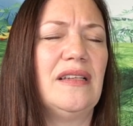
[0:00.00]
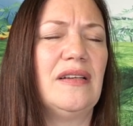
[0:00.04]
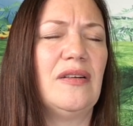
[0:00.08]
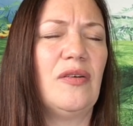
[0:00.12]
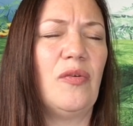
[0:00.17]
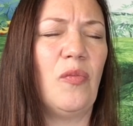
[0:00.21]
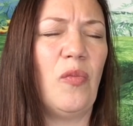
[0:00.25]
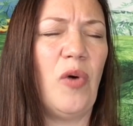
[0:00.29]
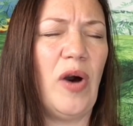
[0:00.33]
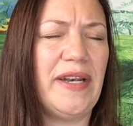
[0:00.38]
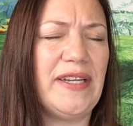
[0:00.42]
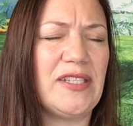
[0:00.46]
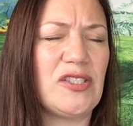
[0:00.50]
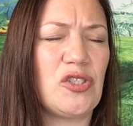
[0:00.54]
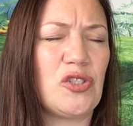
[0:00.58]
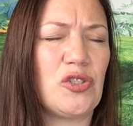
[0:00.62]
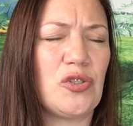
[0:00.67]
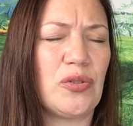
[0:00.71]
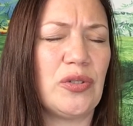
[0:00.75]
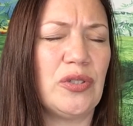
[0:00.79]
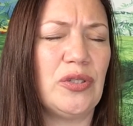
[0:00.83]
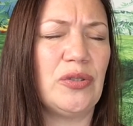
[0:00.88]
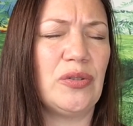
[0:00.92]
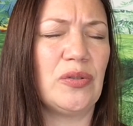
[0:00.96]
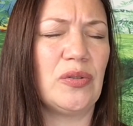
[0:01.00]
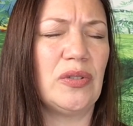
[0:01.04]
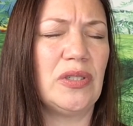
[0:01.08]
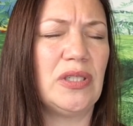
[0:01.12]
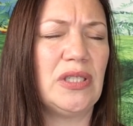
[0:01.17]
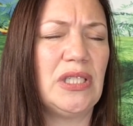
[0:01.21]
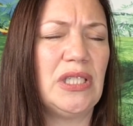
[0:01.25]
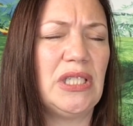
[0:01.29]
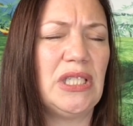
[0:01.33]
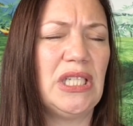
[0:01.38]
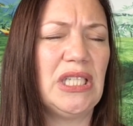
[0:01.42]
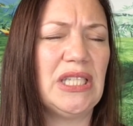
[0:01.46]
what is true,
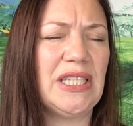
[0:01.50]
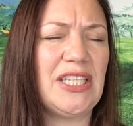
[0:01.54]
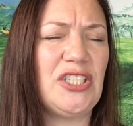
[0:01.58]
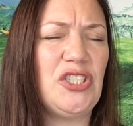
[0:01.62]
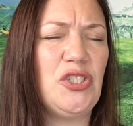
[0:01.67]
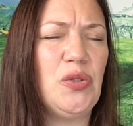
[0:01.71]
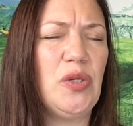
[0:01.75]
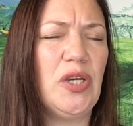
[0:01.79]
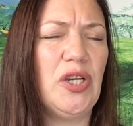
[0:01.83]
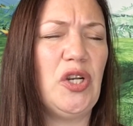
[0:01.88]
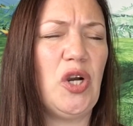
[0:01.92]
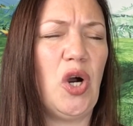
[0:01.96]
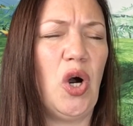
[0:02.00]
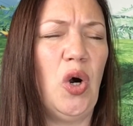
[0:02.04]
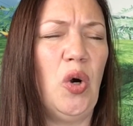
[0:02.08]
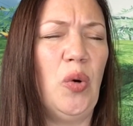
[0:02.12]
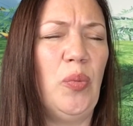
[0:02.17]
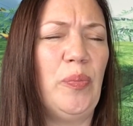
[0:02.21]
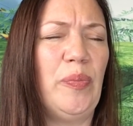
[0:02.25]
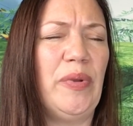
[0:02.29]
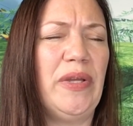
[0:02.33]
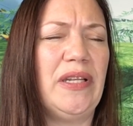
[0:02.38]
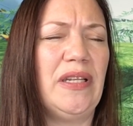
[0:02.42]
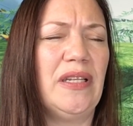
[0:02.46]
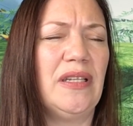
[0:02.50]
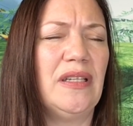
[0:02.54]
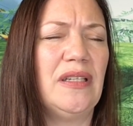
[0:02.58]
that you could open